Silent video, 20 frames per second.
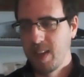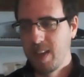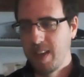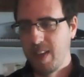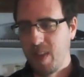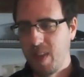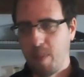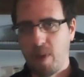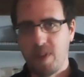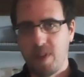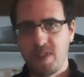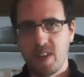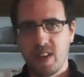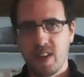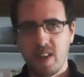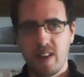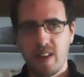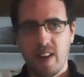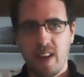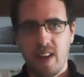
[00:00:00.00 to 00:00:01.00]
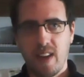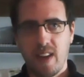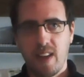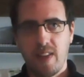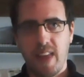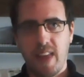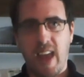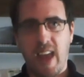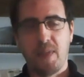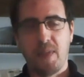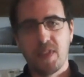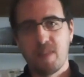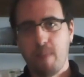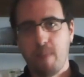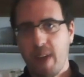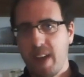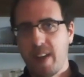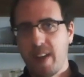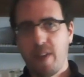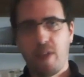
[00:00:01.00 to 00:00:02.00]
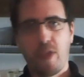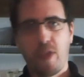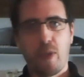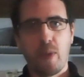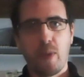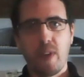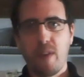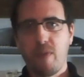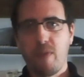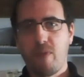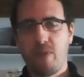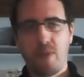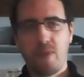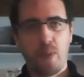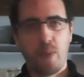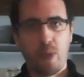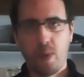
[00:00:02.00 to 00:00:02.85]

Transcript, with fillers: and the person, they have to spend three to,